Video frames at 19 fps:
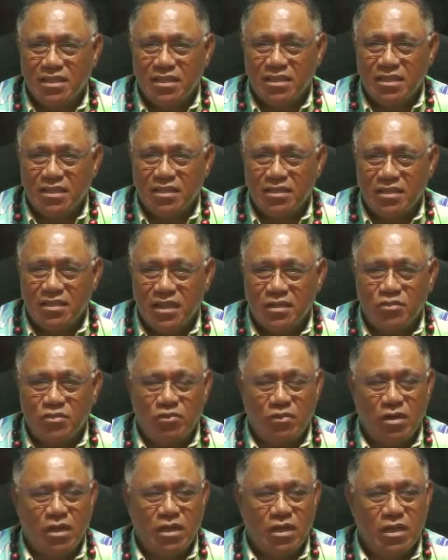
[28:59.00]
That's
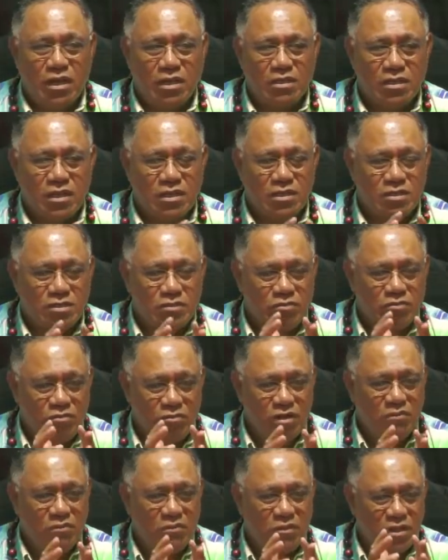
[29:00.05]
why it's
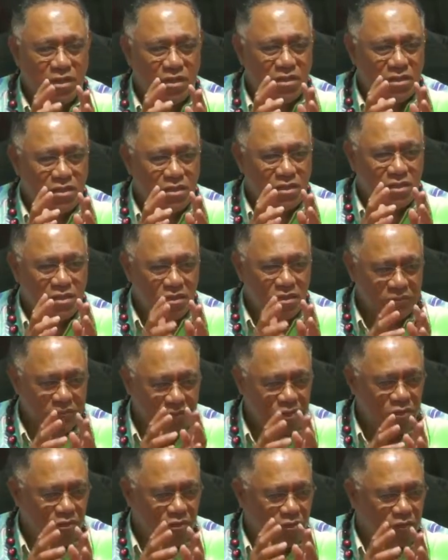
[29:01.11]
extremely
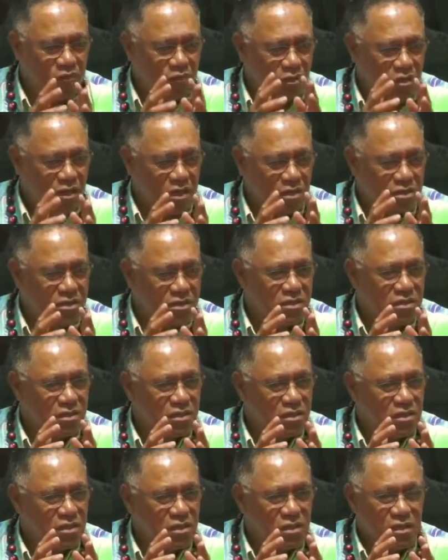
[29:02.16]
difficult for us
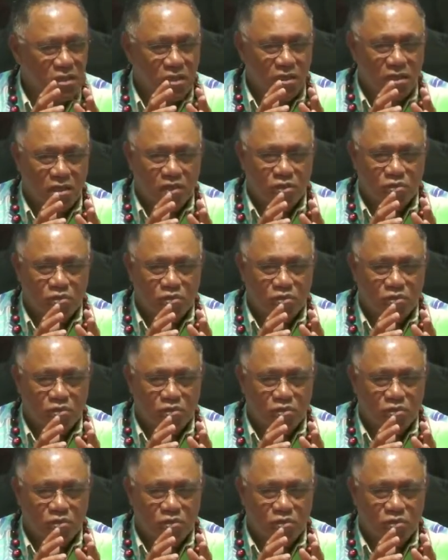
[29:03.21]
to